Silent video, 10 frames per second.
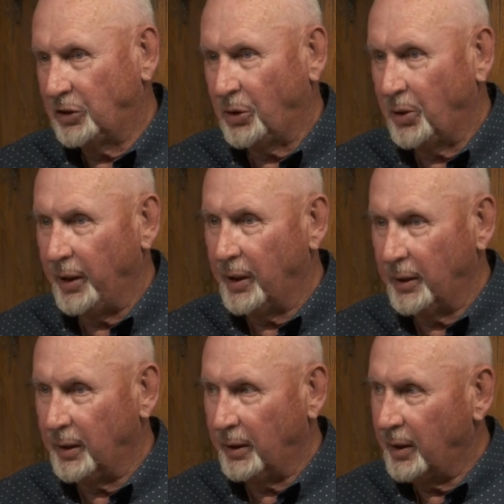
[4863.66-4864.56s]
story.
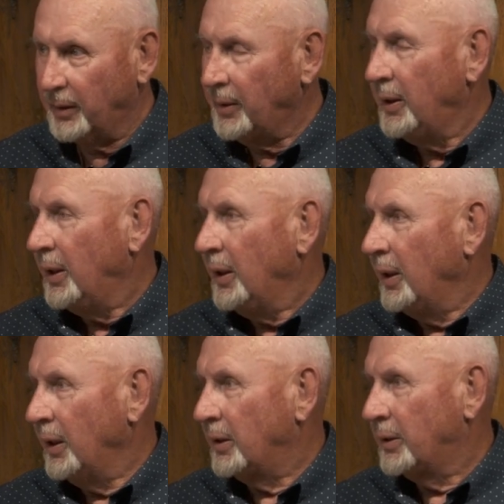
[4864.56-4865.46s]
And uh,
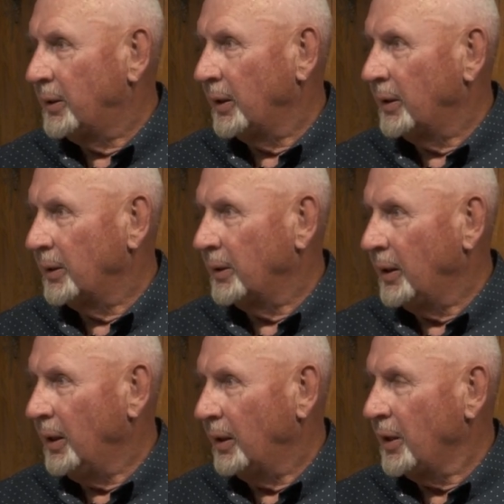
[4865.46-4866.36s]
it, uh,
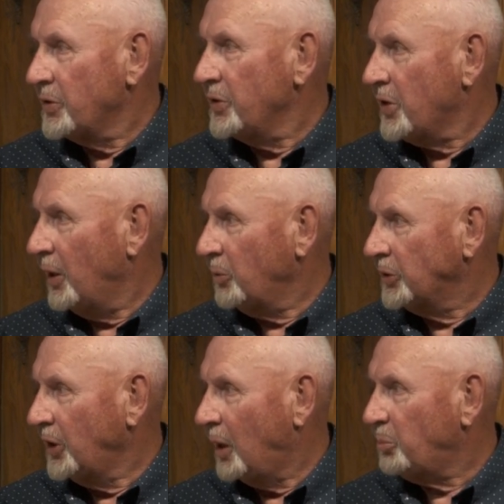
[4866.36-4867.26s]
it, as I say, it
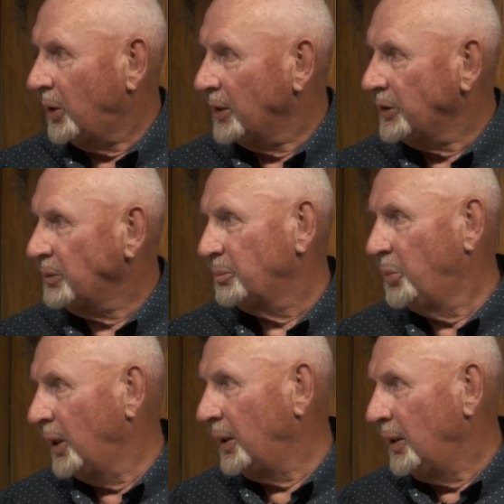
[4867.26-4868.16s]
was not pleasant.
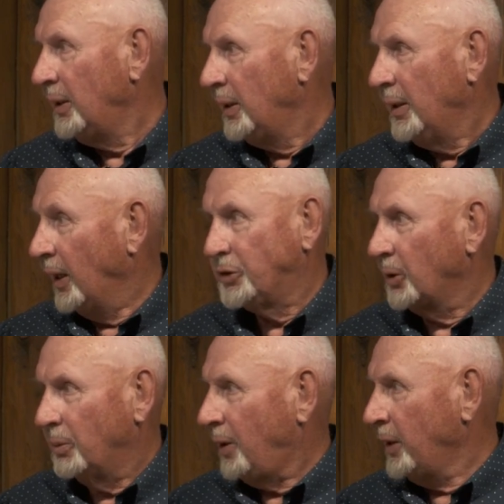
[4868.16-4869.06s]
But, and
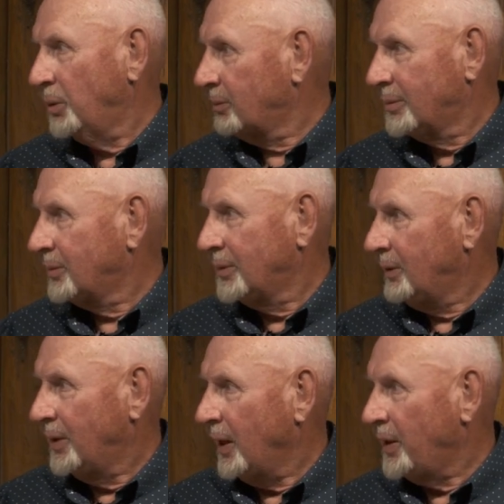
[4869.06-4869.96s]
so I
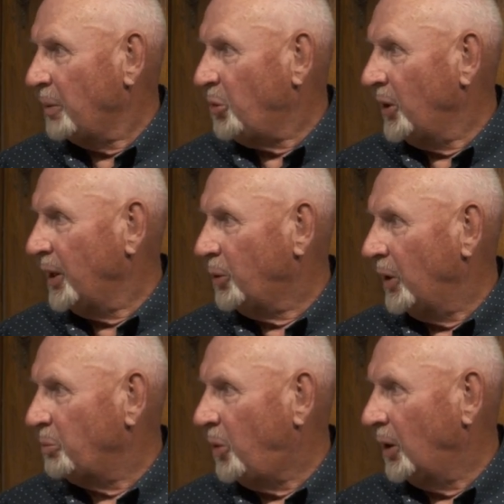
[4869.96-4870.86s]
at that point, I
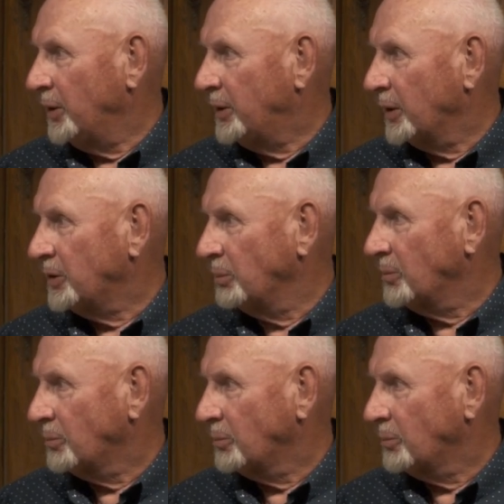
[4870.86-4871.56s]
quit politics.